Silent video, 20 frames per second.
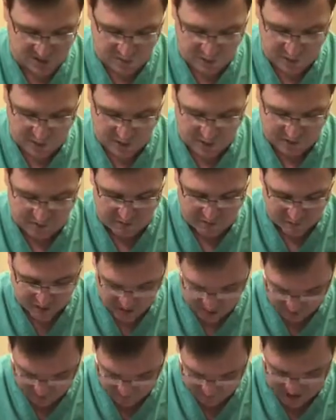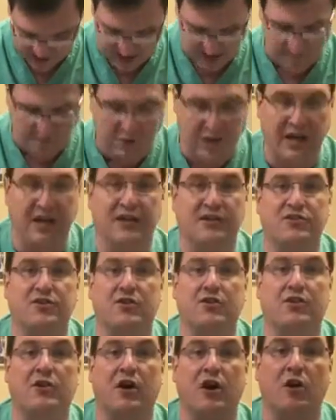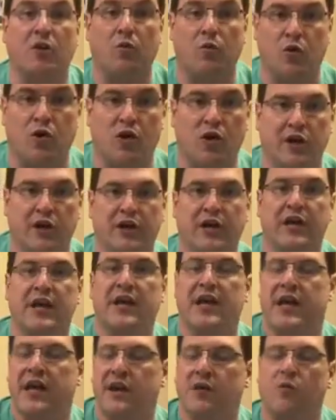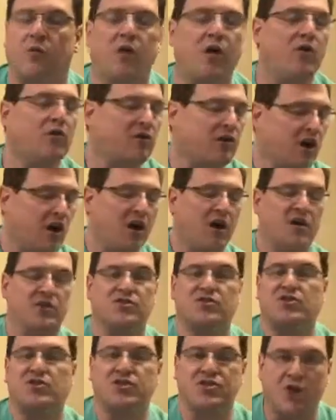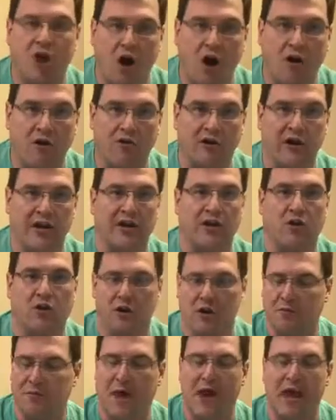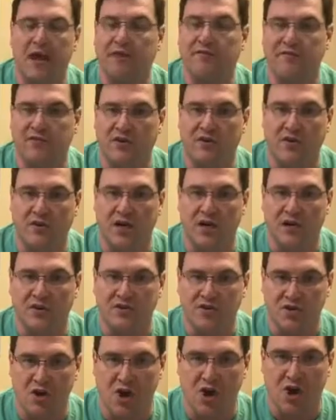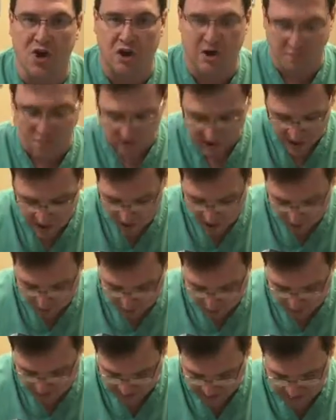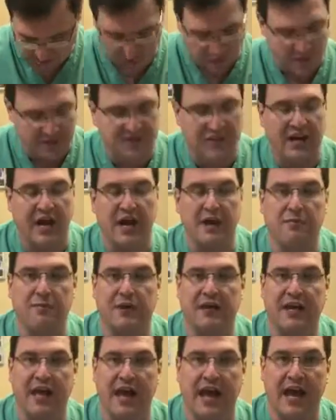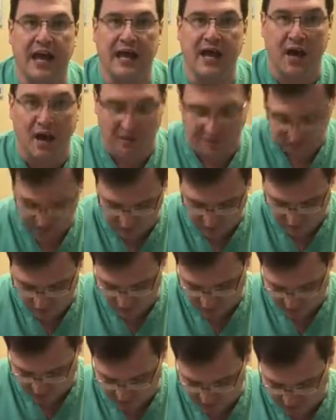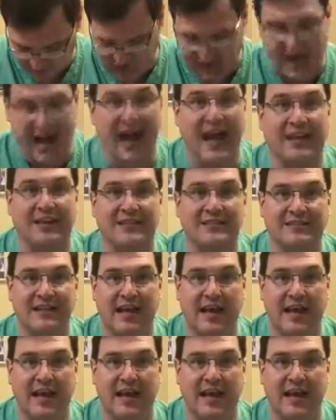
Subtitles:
So when we remove a plantar wart, it won't cause scarring or a painful scar. When we deal with an IPK, often we'll trim the callus